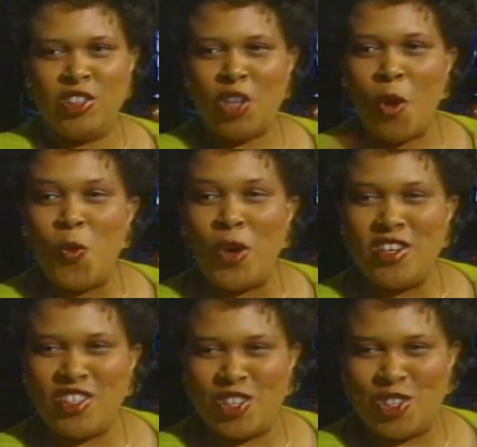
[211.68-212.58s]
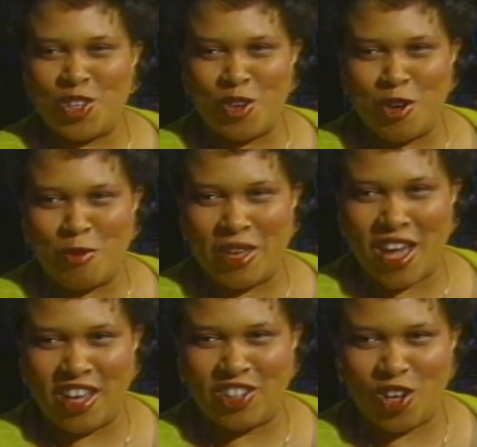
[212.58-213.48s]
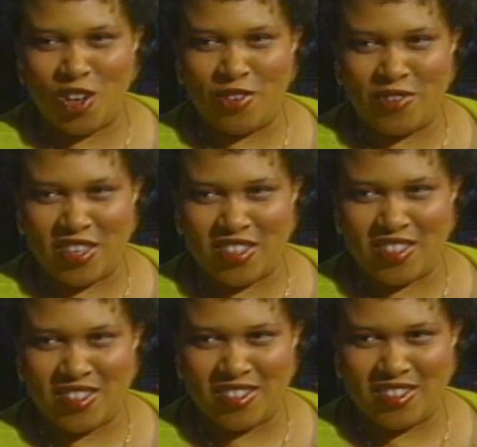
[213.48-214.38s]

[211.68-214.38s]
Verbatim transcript: So, what is the story behind all of this?